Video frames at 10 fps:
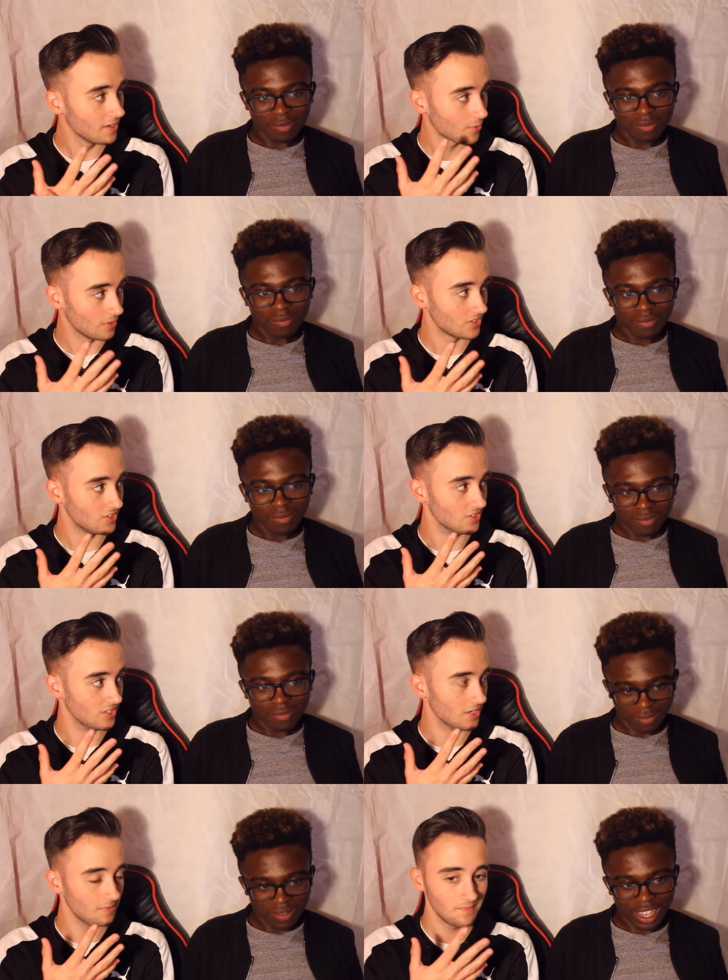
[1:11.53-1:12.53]
Speaker 1: questions,
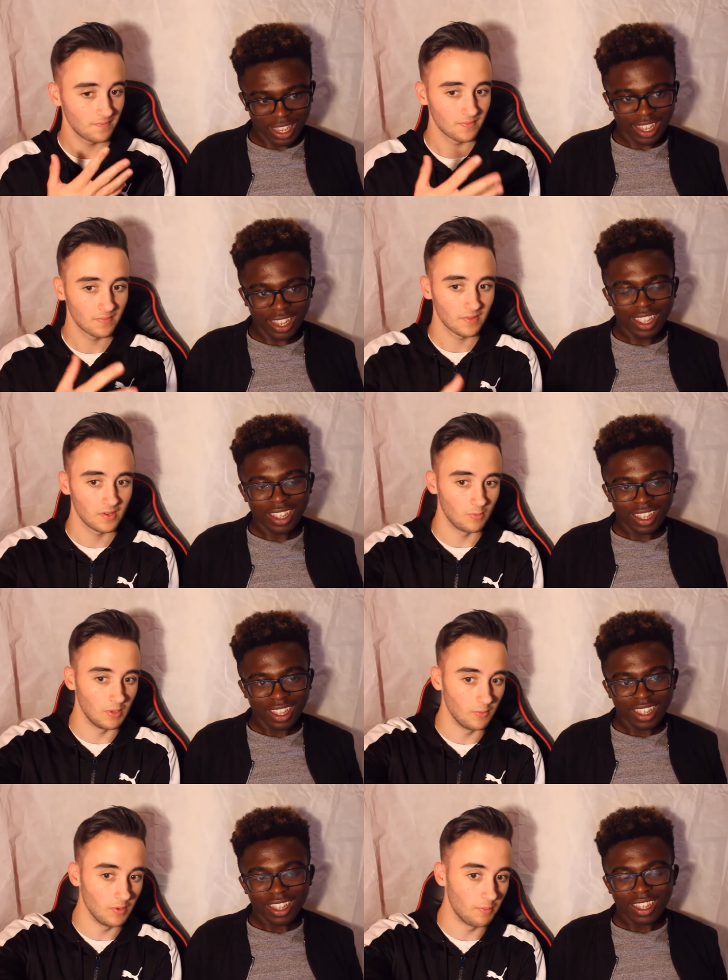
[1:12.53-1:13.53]
yeah? Yeah, yeah.
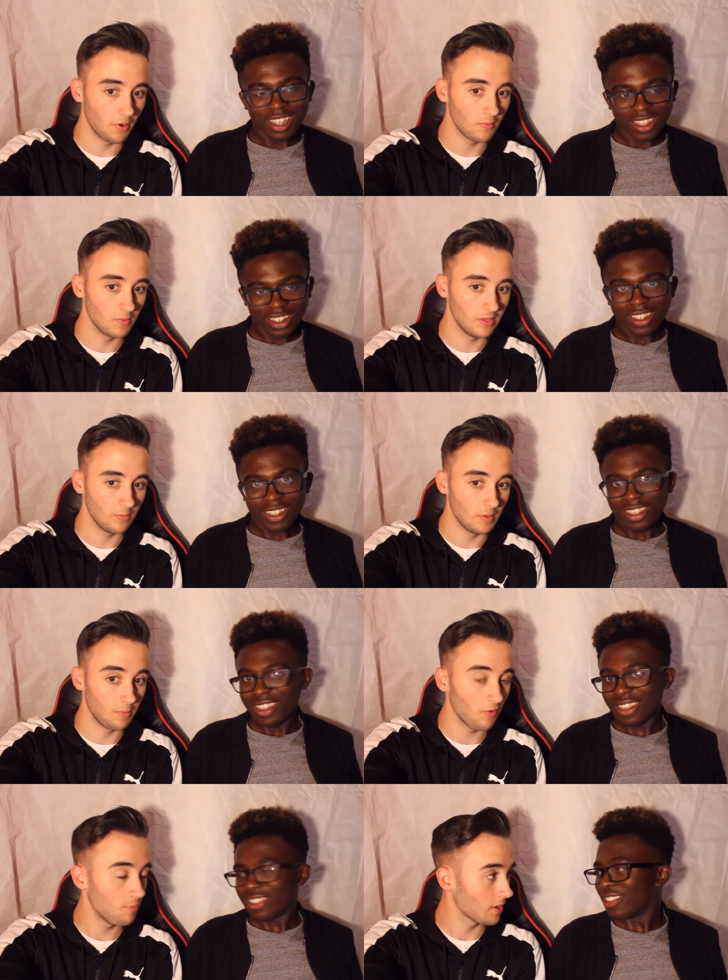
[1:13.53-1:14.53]
We
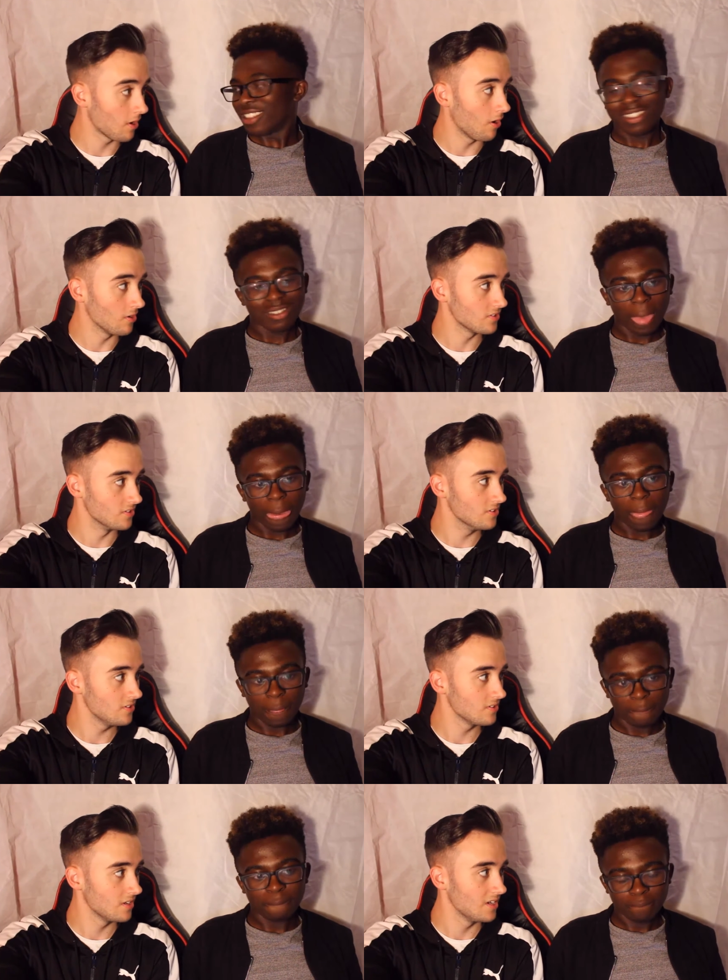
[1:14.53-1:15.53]
both pick our answers,
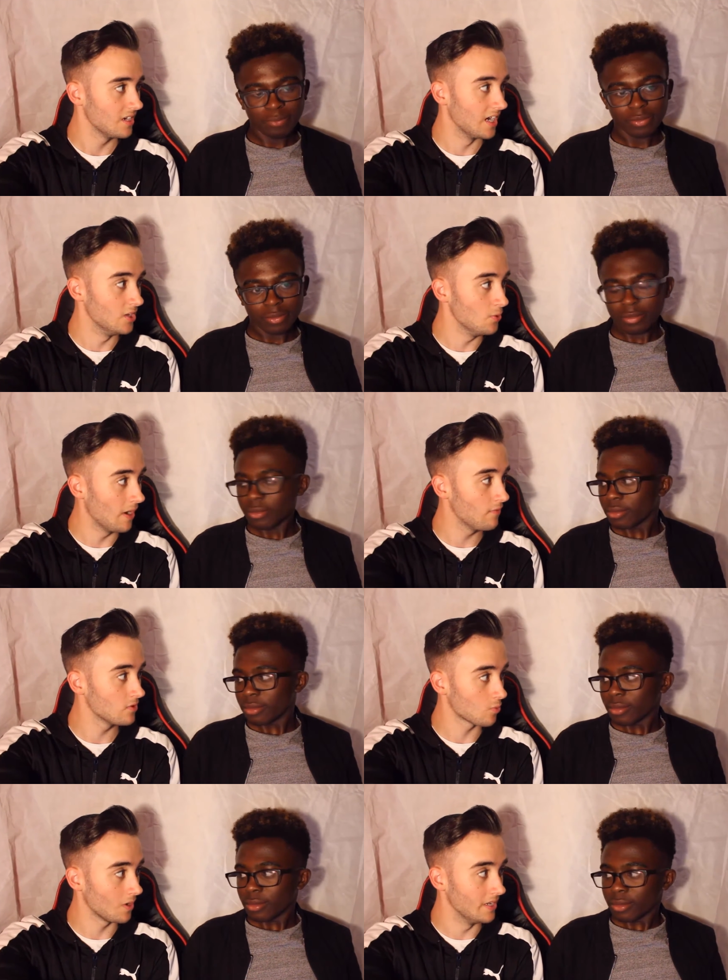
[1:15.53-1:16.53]
and whoever's
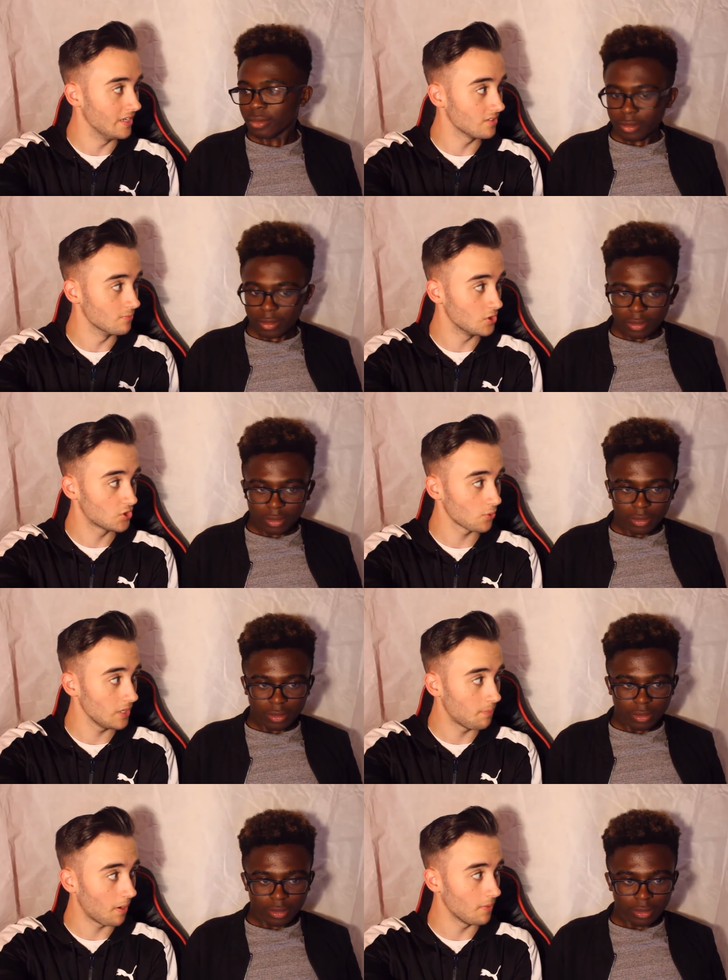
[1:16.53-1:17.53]
one isn't majority
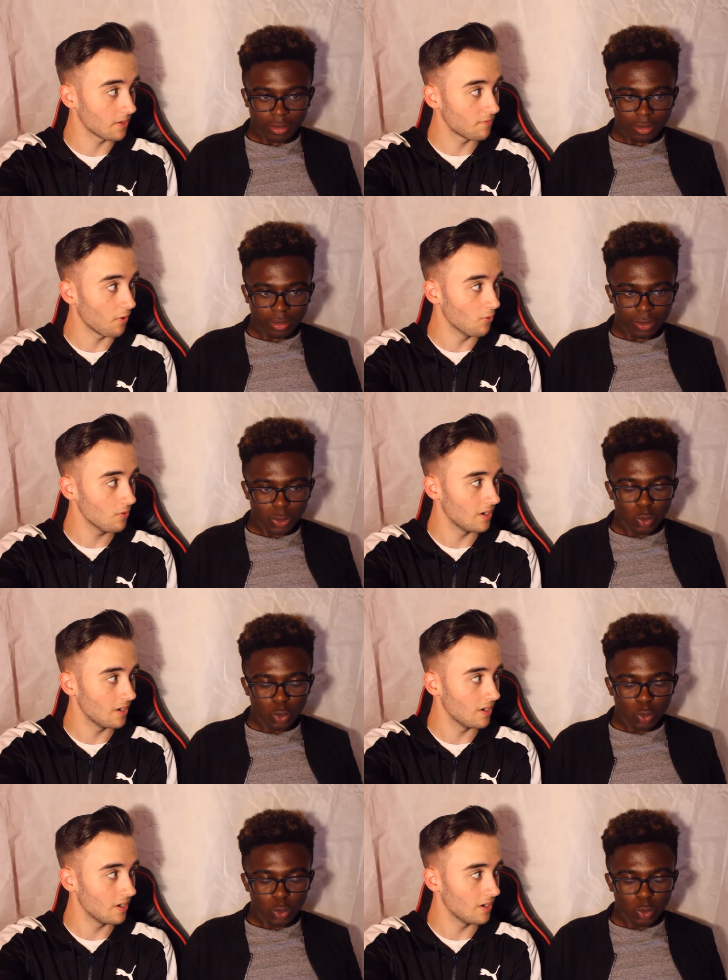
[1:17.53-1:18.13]
public vote,